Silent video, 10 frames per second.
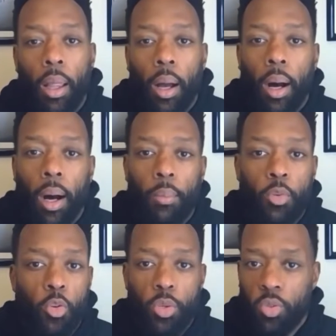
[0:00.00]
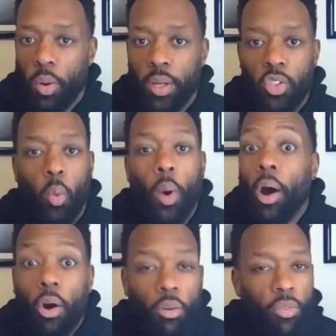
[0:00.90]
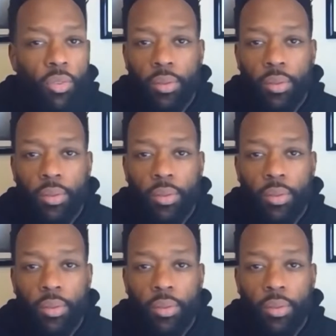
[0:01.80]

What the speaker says: who was ranked 12.